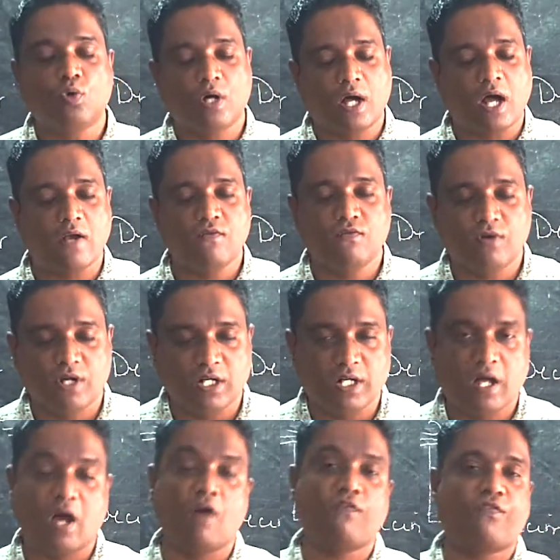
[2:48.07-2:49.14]
convert
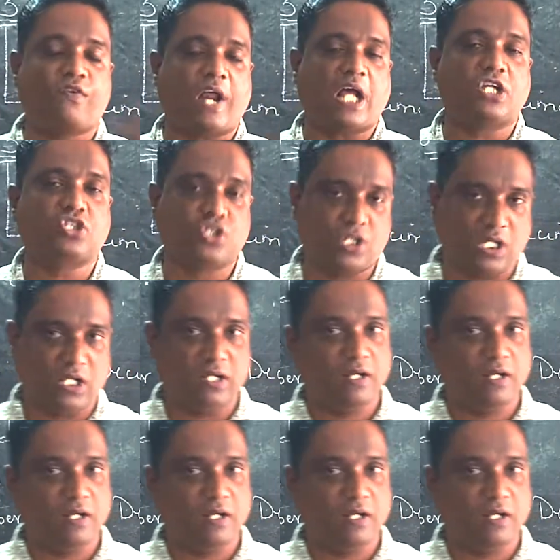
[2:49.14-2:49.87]
a fraction